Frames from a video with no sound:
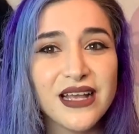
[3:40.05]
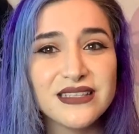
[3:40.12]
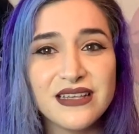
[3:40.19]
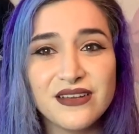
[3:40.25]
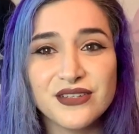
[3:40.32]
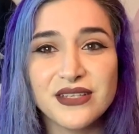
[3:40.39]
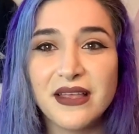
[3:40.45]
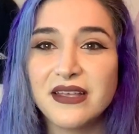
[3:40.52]
As a
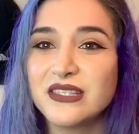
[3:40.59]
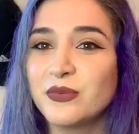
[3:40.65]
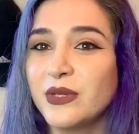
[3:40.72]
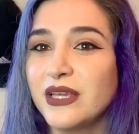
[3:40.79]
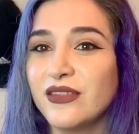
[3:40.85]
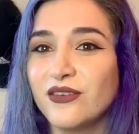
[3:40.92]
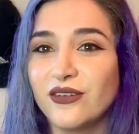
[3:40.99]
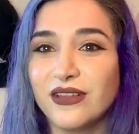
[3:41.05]
hairstylist, we
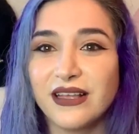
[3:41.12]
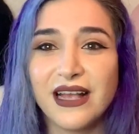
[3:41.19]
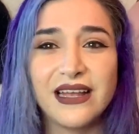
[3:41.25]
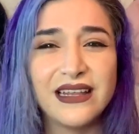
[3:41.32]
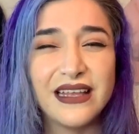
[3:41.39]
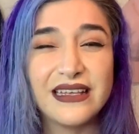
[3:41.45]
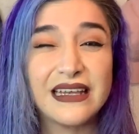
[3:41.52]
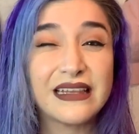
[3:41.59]
either kind
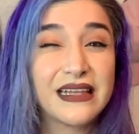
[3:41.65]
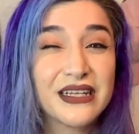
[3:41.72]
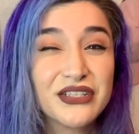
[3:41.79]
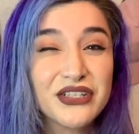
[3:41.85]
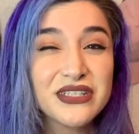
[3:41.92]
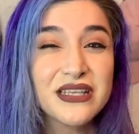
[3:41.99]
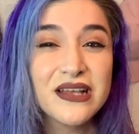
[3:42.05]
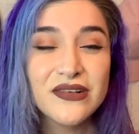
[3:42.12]
of neglect
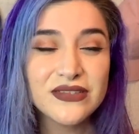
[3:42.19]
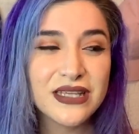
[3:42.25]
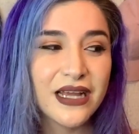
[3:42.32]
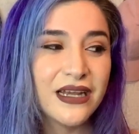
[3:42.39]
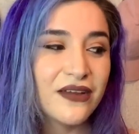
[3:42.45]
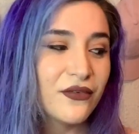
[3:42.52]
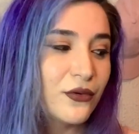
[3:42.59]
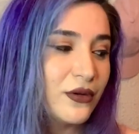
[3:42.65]
ourselves. I
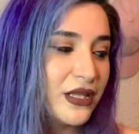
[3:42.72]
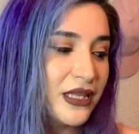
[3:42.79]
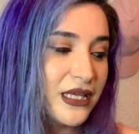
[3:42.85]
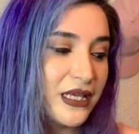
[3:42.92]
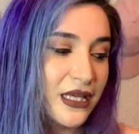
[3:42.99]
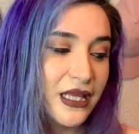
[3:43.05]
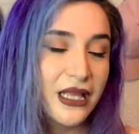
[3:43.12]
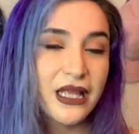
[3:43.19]
never
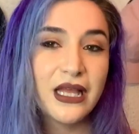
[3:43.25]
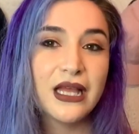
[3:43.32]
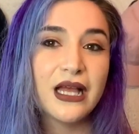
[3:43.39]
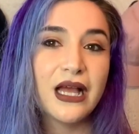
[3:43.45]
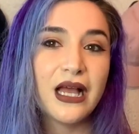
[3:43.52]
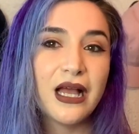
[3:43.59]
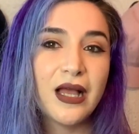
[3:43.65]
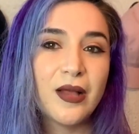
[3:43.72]
really
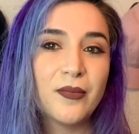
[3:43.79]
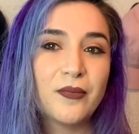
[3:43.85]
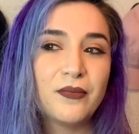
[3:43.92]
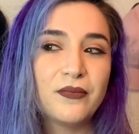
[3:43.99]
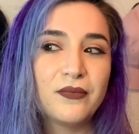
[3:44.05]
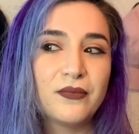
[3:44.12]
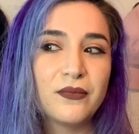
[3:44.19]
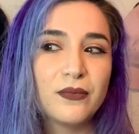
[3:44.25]

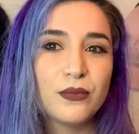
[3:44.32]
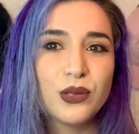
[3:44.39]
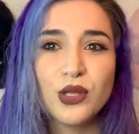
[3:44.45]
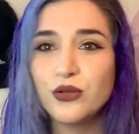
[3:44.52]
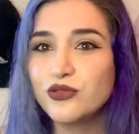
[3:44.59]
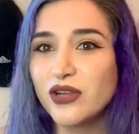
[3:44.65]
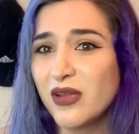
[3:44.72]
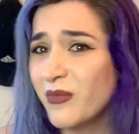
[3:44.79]

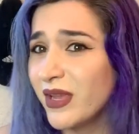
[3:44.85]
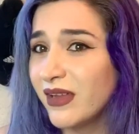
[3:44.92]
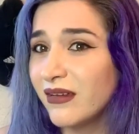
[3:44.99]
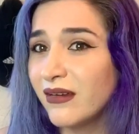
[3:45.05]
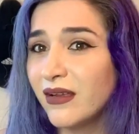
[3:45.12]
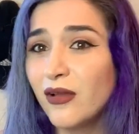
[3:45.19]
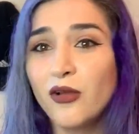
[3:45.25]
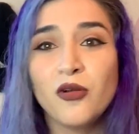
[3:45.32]
blow dry my hair
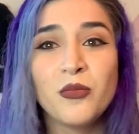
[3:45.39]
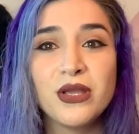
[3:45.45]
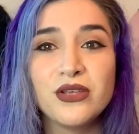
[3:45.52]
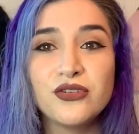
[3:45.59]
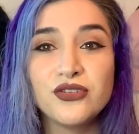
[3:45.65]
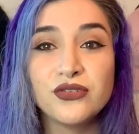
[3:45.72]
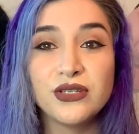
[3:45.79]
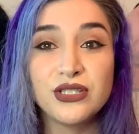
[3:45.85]
at home. I
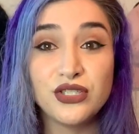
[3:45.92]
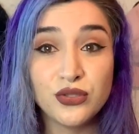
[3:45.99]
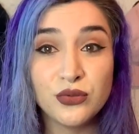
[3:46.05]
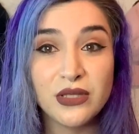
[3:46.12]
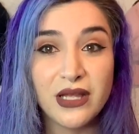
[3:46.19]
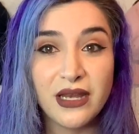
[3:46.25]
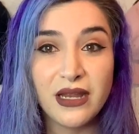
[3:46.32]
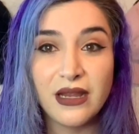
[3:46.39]
usually do
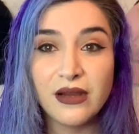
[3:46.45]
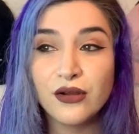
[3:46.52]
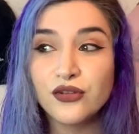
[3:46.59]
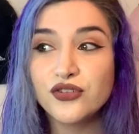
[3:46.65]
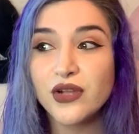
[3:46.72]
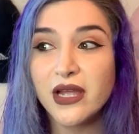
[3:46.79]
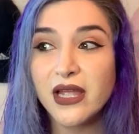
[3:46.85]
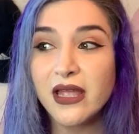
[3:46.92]
let it air
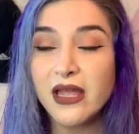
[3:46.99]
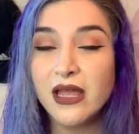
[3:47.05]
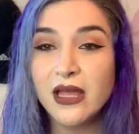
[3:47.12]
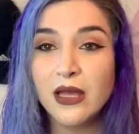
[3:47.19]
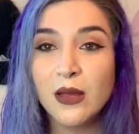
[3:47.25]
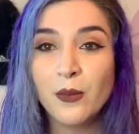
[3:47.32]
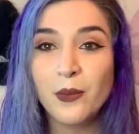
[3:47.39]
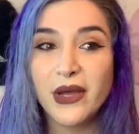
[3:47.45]
dry,
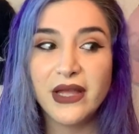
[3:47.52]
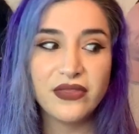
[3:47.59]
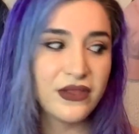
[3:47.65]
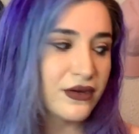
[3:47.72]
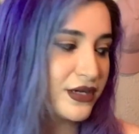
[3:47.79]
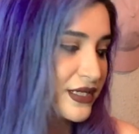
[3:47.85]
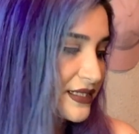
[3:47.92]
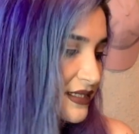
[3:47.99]
but
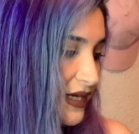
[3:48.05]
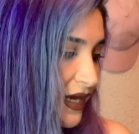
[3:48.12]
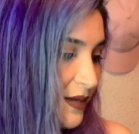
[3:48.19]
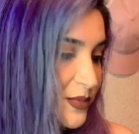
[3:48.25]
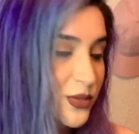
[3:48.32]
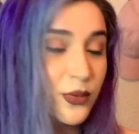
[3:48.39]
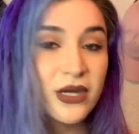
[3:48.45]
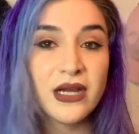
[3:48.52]
there is
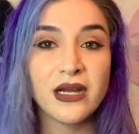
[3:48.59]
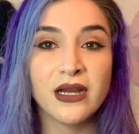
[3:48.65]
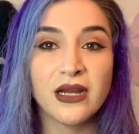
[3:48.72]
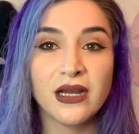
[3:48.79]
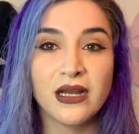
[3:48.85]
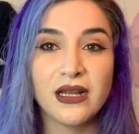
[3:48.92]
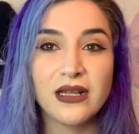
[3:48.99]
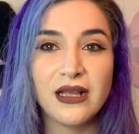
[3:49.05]
times
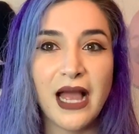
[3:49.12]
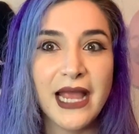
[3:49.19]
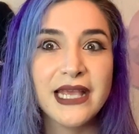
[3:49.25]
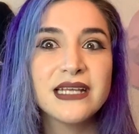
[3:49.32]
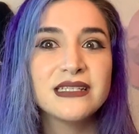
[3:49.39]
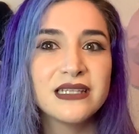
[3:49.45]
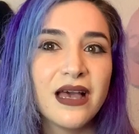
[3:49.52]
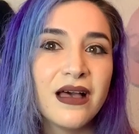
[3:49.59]
where I
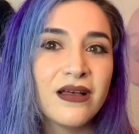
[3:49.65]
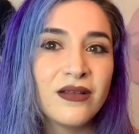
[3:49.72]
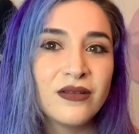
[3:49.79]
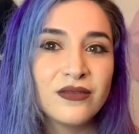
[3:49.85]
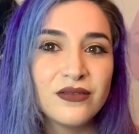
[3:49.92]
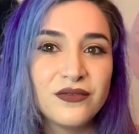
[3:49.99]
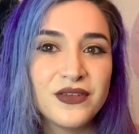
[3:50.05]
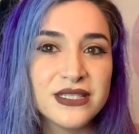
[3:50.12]
can
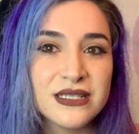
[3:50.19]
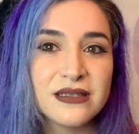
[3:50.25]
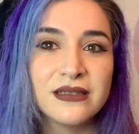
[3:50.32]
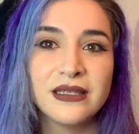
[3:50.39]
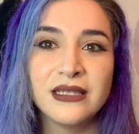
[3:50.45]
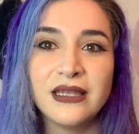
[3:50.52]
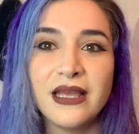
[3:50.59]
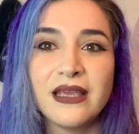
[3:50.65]
tell
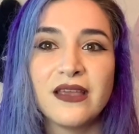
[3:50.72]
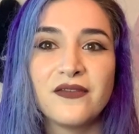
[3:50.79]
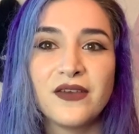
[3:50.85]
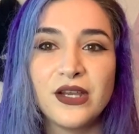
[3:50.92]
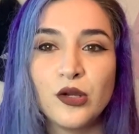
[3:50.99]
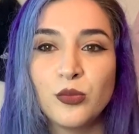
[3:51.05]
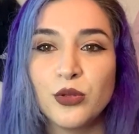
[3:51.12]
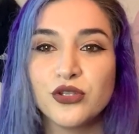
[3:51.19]
physically, like if I
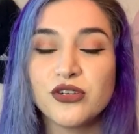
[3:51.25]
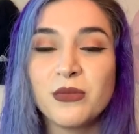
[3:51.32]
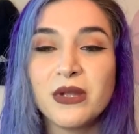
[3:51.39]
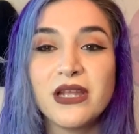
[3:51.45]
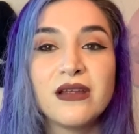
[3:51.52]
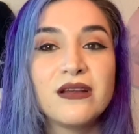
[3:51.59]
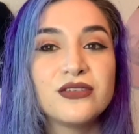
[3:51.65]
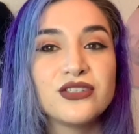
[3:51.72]
don't blow dry my
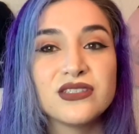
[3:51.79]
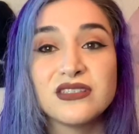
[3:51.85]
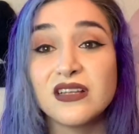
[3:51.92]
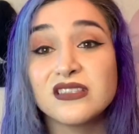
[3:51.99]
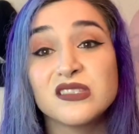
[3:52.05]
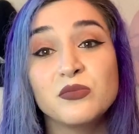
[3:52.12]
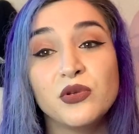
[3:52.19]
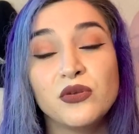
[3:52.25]
hair, it's just not
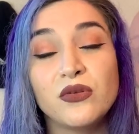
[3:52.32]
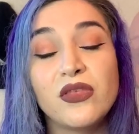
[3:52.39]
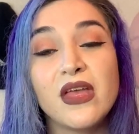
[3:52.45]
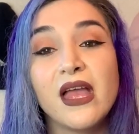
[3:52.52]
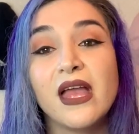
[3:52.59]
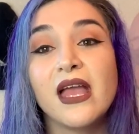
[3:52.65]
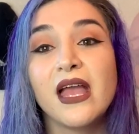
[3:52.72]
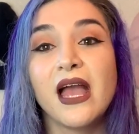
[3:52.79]
smooth.
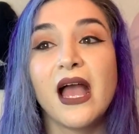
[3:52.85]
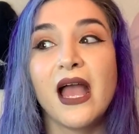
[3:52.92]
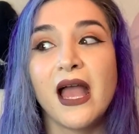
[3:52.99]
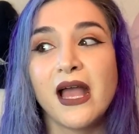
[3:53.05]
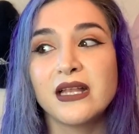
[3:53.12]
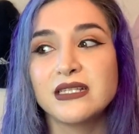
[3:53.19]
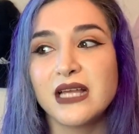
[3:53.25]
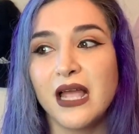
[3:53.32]

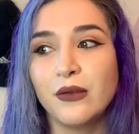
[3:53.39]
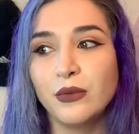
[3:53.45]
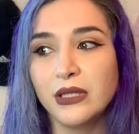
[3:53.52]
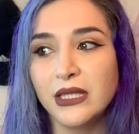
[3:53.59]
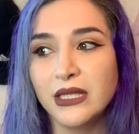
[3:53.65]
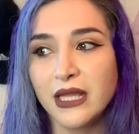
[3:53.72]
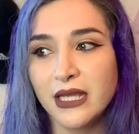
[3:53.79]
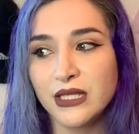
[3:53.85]
And I
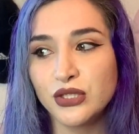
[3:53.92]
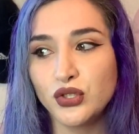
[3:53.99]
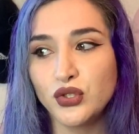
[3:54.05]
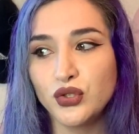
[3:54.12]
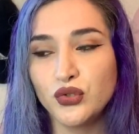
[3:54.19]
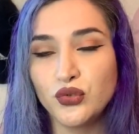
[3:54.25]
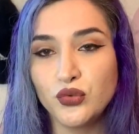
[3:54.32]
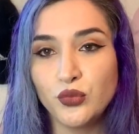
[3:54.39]
really like
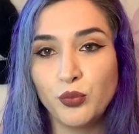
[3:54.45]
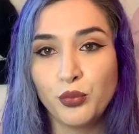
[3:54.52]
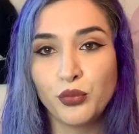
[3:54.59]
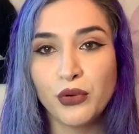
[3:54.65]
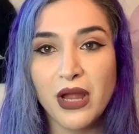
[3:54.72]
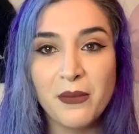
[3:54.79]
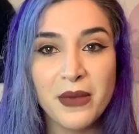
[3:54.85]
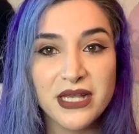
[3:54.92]
to
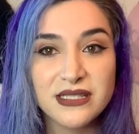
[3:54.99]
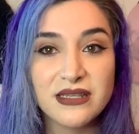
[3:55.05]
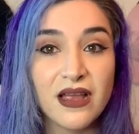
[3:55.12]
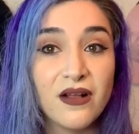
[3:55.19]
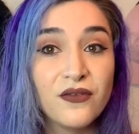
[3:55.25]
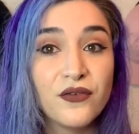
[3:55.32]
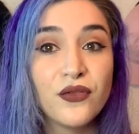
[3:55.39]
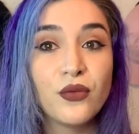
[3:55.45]
prep my
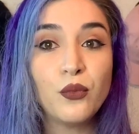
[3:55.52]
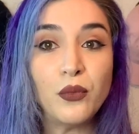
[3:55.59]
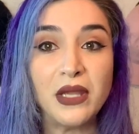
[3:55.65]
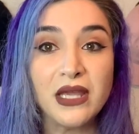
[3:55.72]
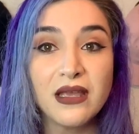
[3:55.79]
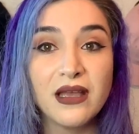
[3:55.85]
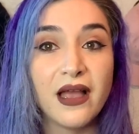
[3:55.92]
style for the week.